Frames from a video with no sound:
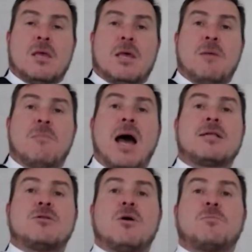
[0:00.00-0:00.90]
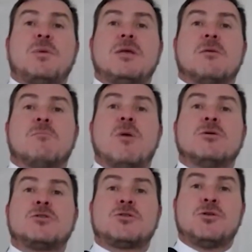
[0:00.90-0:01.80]
They might not be the
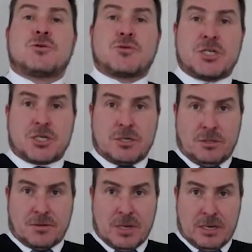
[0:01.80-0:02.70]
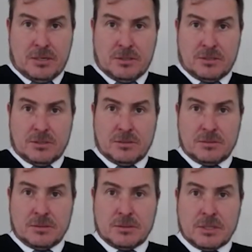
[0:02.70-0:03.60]
most nutritional things.
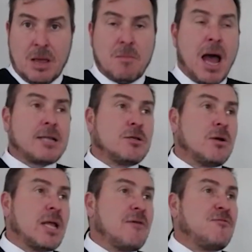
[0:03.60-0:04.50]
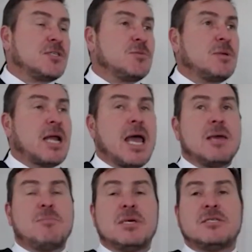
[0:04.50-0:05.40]
They might not have vitamin
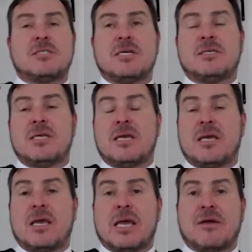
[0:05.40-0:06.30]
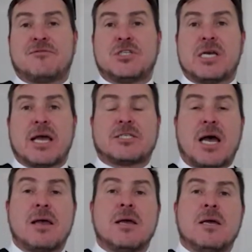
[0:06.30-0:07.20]
A, B, C, D, E, F, G, H, I.
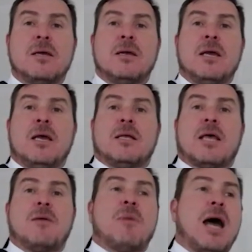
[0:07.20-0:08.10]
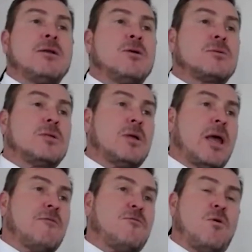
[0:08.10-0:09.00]
They might not
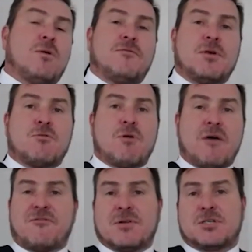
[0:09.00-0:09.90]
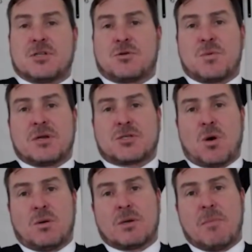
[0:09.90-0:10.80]
have all of the roughage that we're
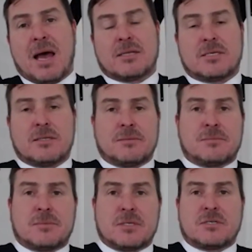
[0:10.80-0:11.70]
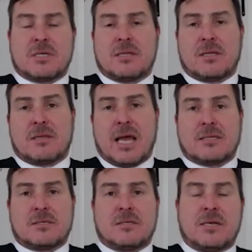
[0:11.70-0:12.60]
told about and the this and the
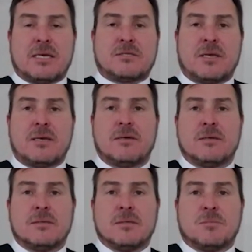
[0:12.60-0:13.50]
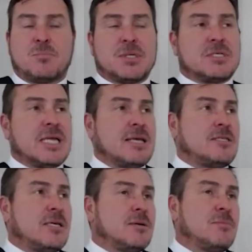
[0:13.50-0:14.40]
that and the next thing.
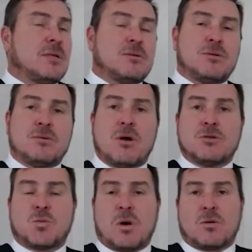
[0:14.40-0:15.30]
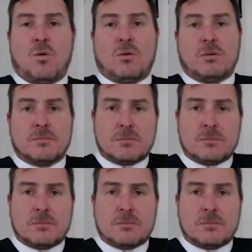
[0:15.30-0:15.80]
Potassium and who knows what all.